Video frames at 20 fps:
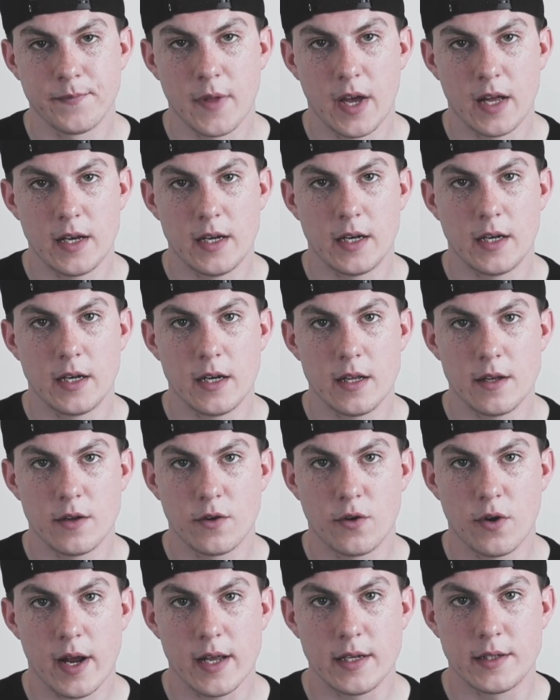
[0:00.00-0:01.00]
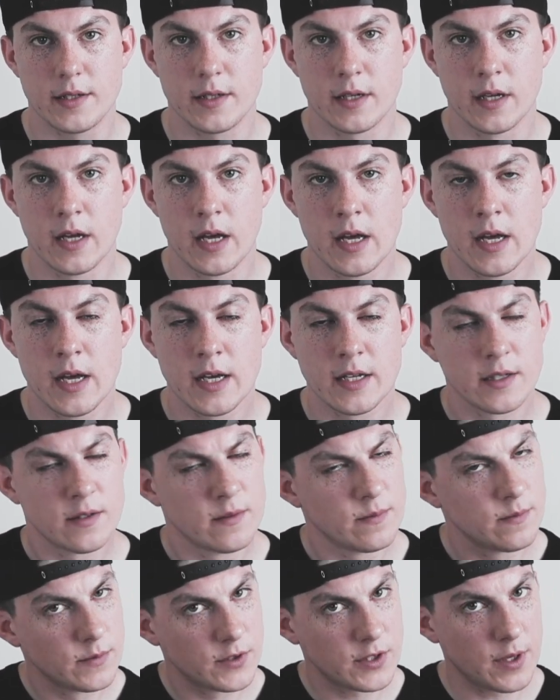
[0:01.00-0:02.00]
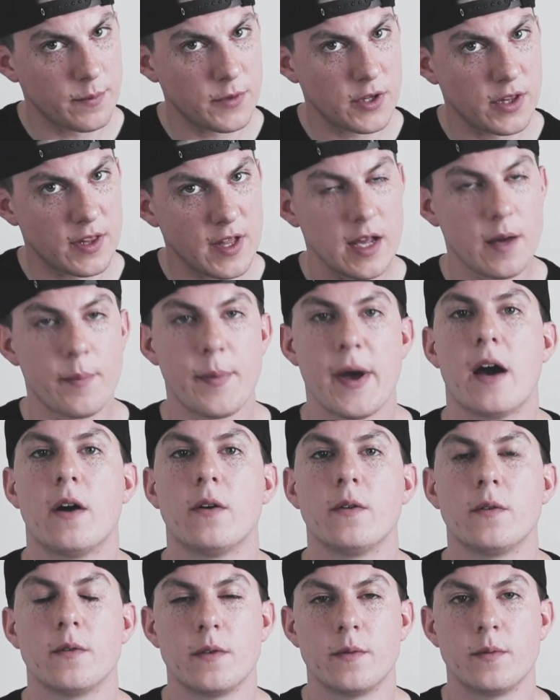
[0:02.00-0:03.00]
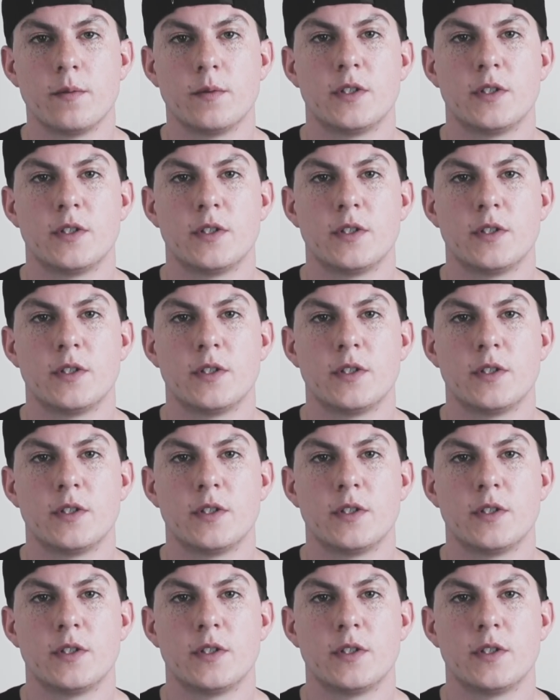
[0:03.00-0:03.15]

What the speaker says: identity in Christ. Something to think about.